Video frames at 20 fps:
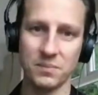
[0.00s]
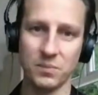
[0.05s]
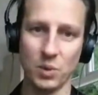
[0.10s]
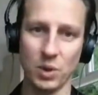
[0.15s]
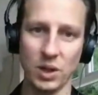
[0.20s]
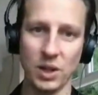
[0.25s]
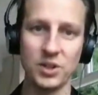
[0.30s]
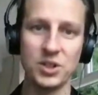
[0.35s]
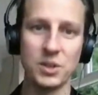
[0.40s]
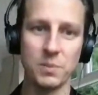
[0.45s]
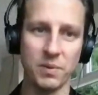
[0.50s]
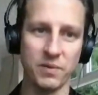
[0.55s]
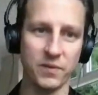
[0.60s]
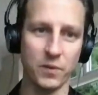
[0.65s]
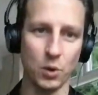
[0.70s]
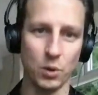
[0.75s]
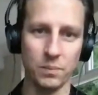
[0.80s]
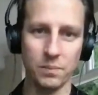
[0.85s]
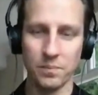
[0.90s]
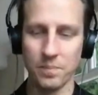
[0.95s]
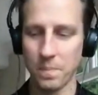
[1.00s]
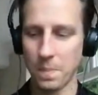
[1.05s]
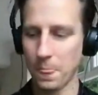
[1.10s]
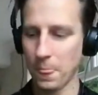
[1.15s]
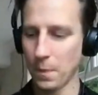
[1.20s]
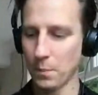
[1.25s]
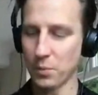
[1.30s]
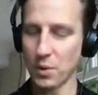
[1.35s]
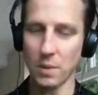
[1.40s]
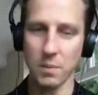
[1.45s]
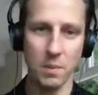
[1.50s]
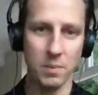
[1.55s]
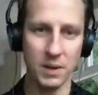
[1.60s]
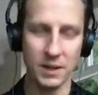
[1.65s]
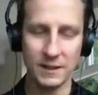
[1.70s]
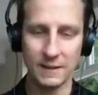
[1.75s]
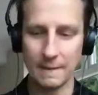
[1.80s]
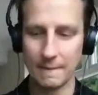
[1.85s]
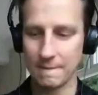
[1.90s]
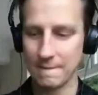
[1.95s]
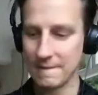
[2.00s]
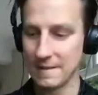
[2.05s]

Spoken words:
will underperform, probably.